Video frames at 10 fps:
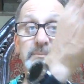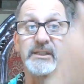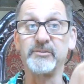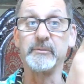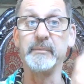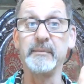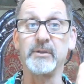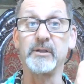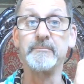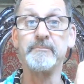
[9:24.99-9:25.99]
because
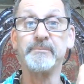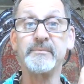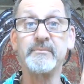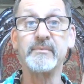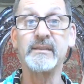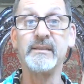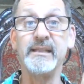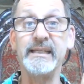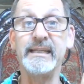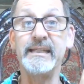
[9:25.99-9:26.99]
remember,
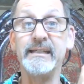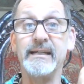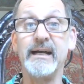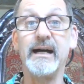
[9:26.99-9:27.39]
the